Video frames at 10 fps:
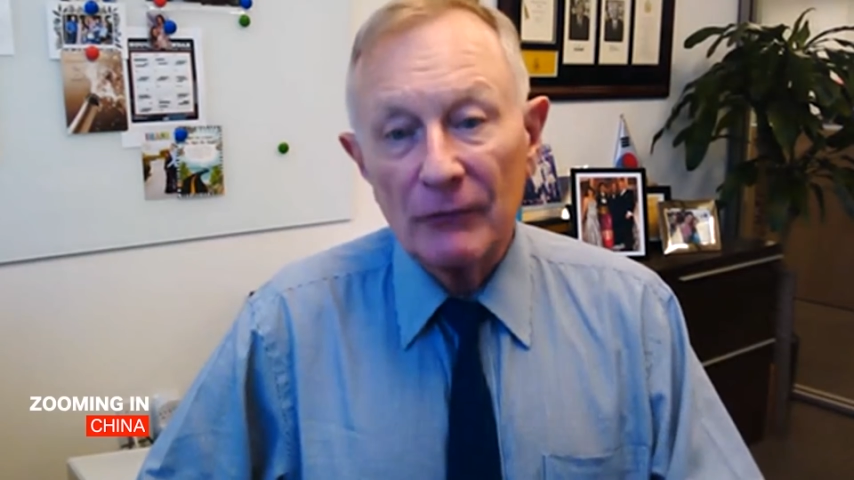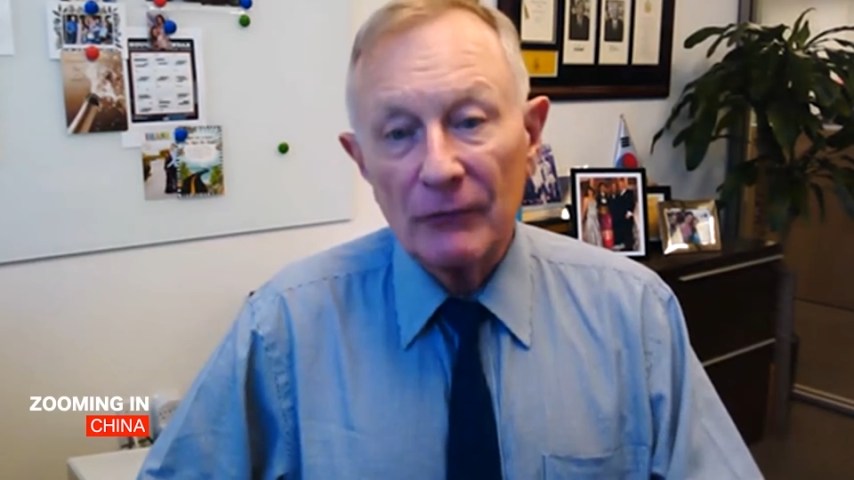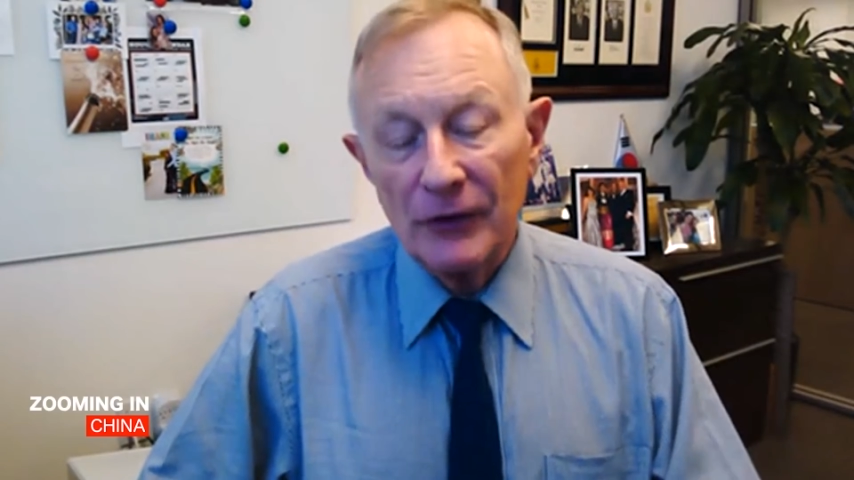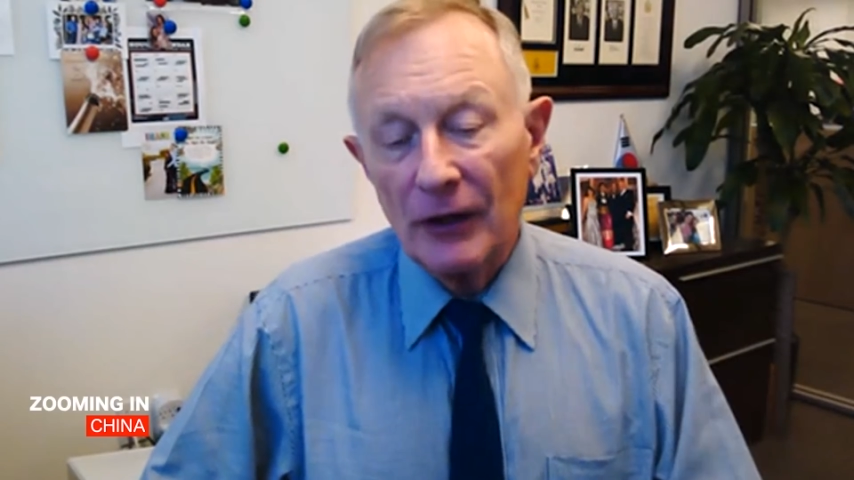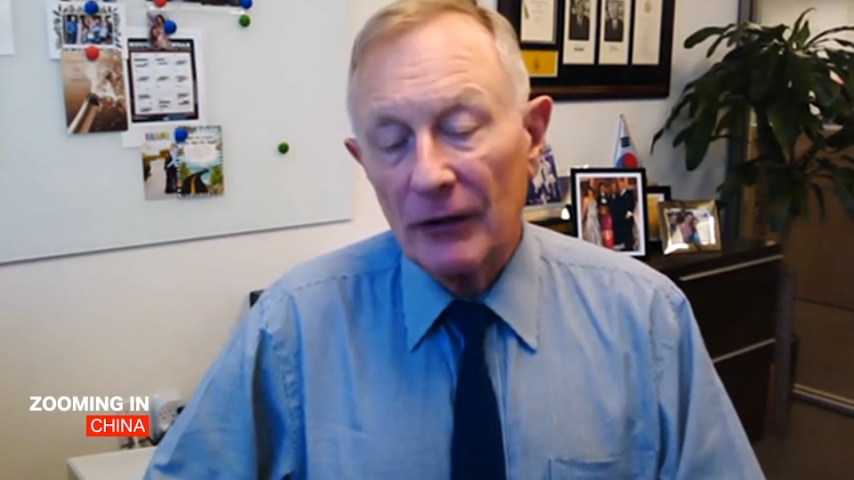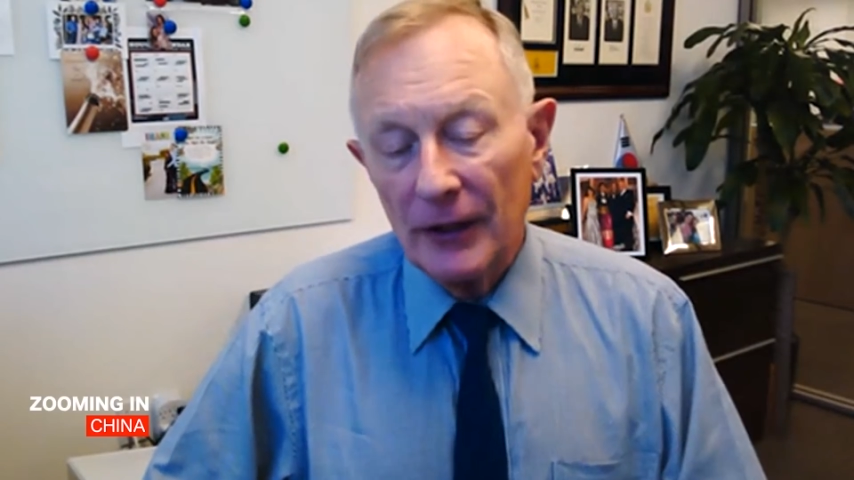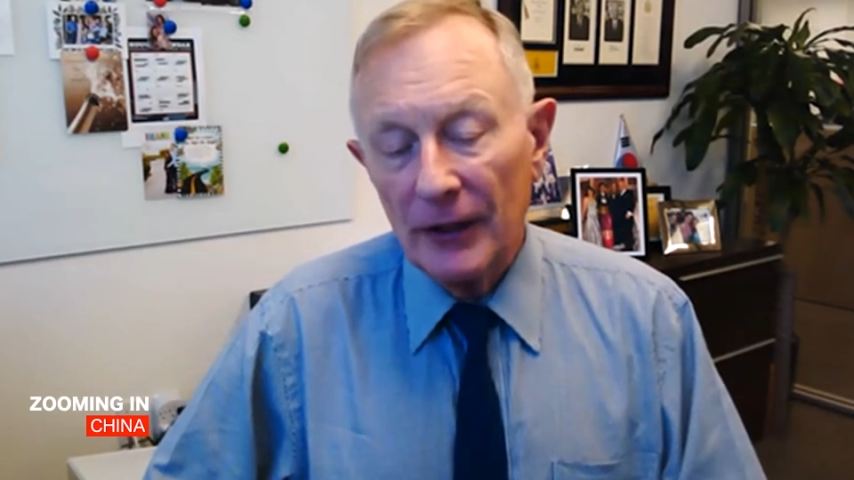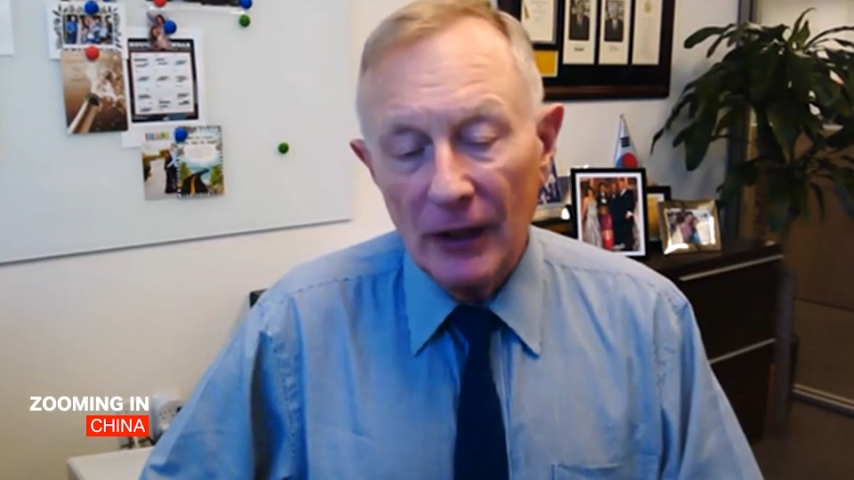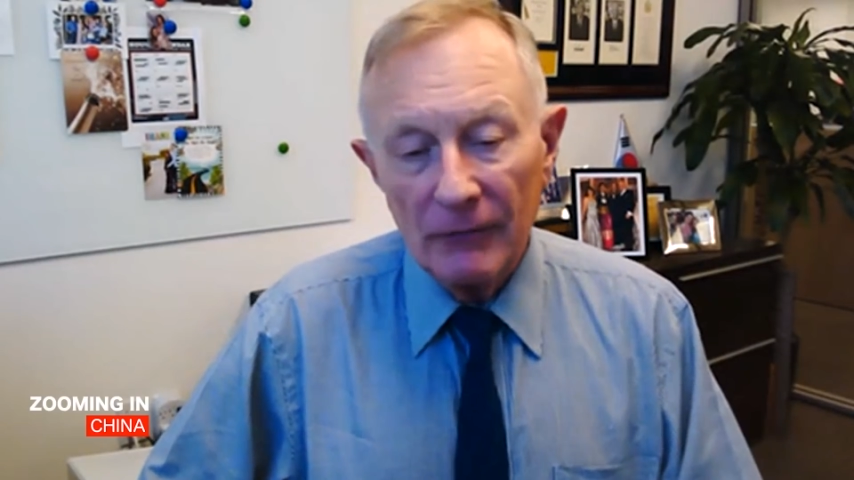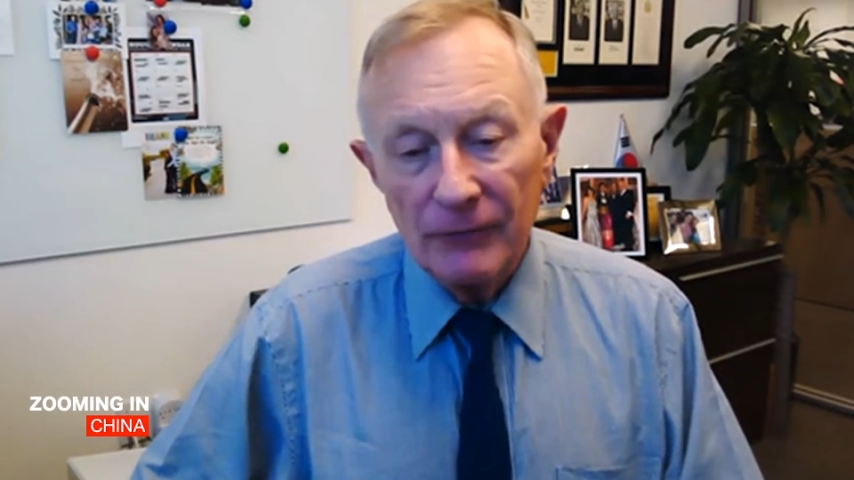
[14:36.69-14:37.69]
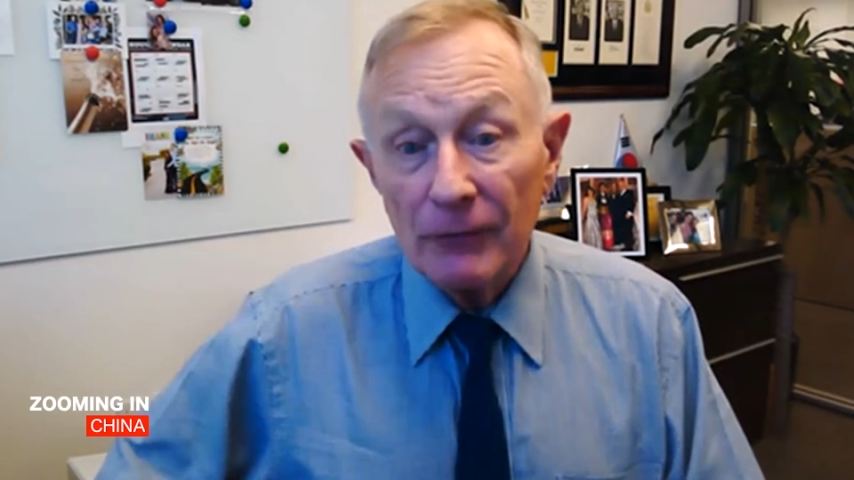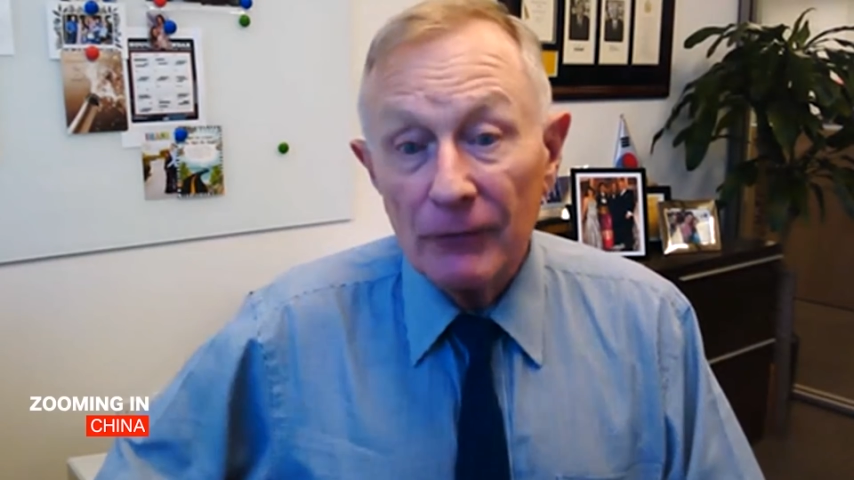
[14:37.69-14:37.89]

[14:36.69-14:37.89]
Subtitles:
Secretary of